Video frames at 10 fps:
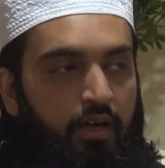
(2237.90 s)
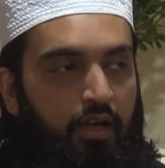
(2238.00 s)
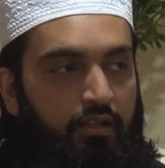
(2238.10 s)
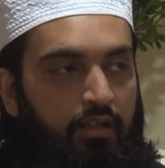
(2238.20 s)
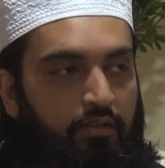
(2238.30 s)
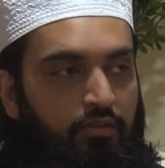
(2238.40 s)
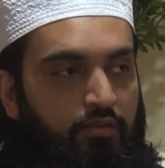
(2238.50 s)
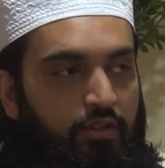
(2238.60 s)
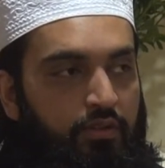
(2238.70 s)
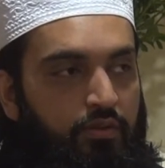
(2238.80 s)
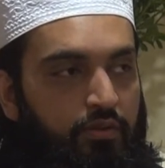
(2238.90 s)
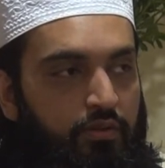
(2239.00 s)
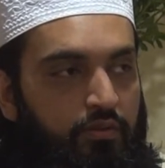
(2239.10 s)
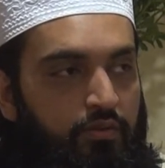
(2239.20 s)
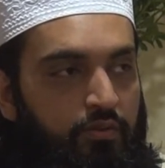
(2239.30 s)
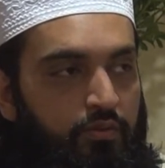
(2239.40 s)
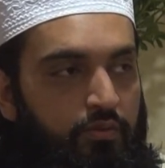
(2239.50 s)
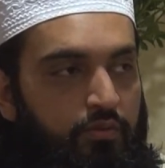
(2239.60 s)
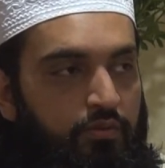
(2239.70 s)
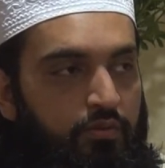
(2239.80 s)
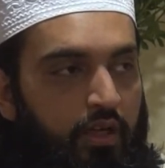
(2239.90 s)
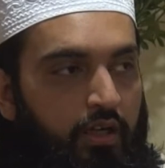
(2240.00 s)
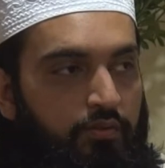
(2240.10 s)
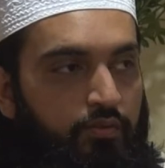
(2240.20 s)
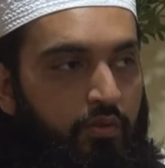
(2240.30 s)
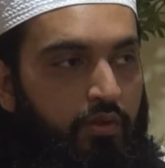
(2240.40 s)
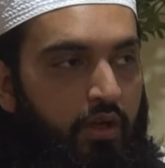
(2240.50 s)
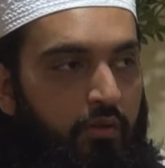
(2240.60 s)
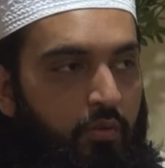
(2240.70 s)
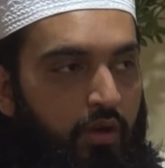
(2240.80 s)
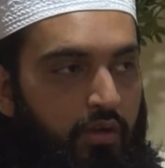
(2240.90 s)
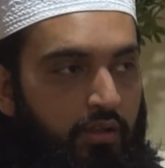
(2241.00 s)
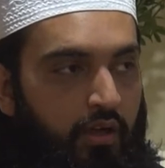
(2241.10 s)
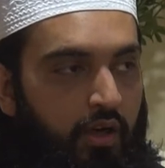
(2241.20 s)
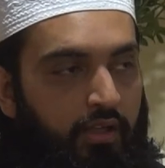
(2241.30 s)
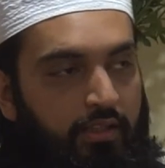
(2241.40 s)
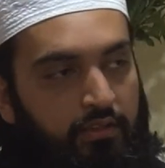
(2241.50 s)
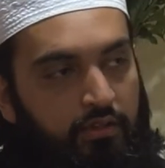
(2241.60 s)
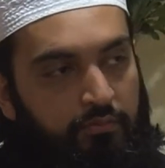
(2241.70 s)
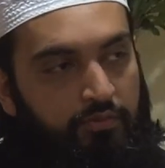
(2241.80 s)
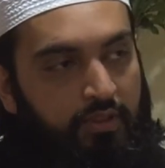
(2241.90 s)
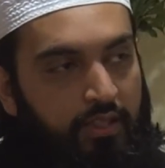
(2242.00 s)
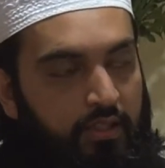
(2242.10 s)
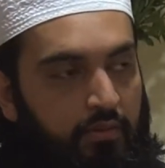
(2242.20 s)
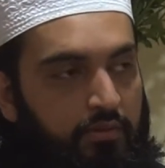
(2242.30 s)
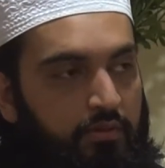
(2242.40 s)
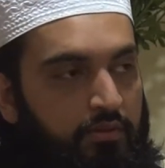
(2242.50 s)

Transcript: and then read your two uh, sunnah muakkada, and then come straight down.